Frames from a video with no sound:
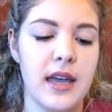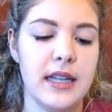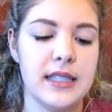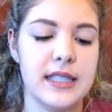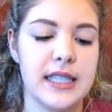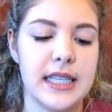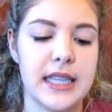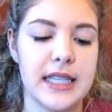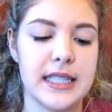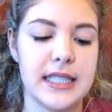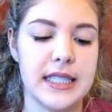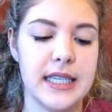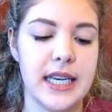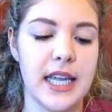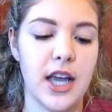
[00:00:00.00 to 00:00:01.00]
It's like this
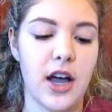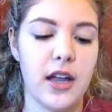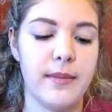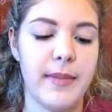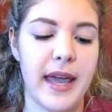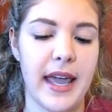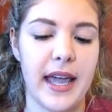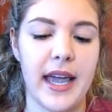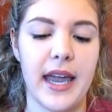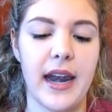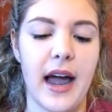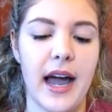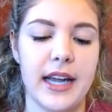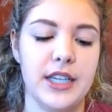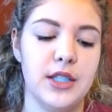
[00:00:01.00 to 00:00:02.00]
neon pink, and
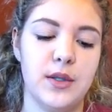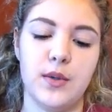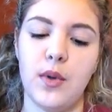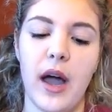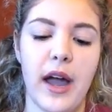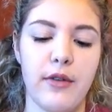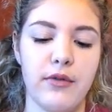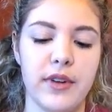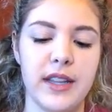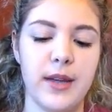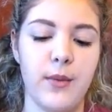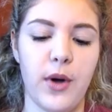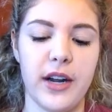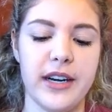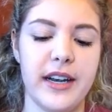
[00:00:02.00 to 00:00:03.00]
I really
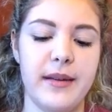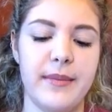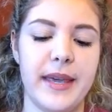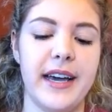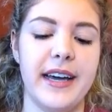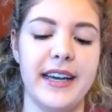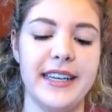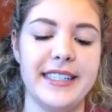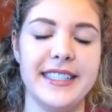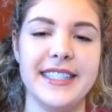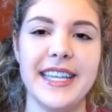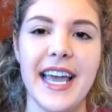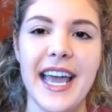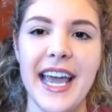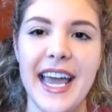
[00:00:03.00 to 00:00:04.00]
wanted it
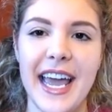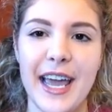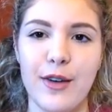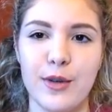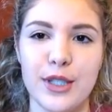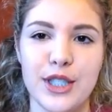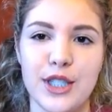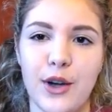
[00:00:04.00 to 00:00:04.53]
because it was